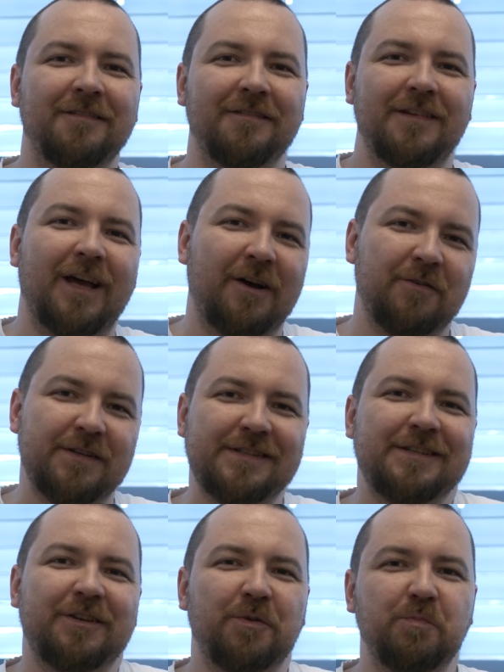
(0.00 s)
Now, as
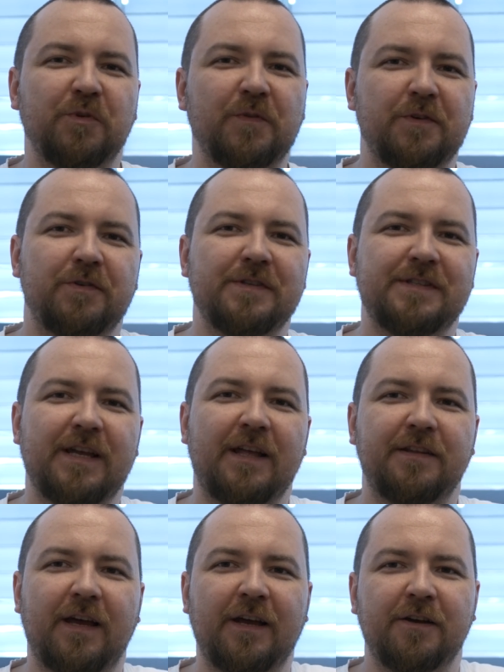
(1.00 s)
the computer is
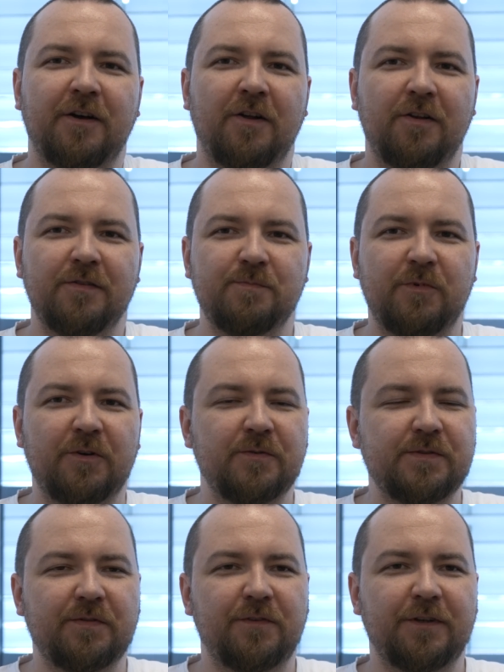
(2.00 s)
done, I
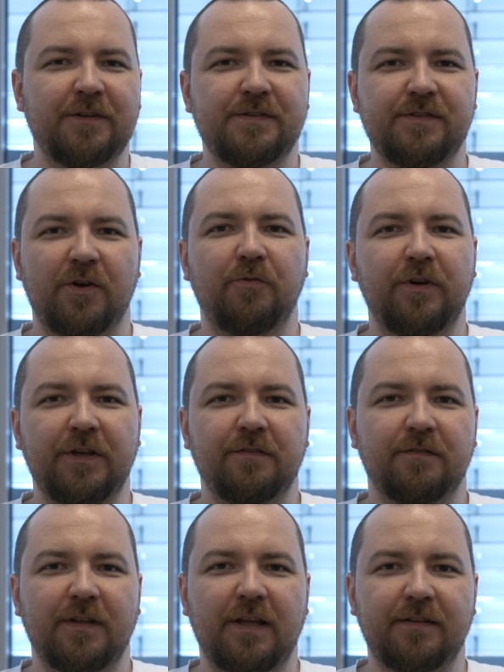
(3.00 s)
almost feel sorry.
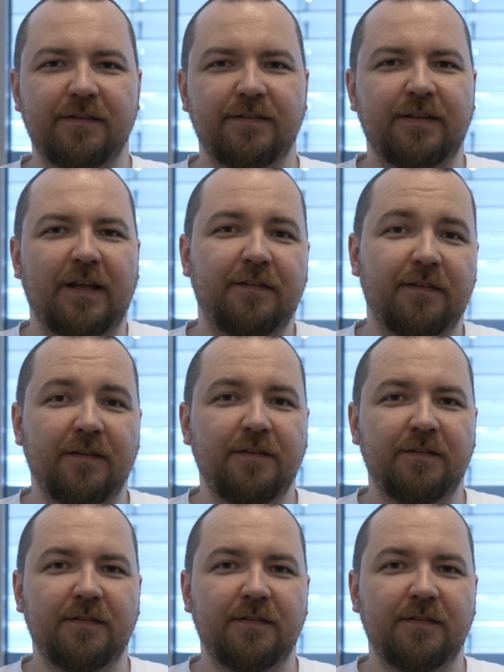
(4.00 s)
That's it.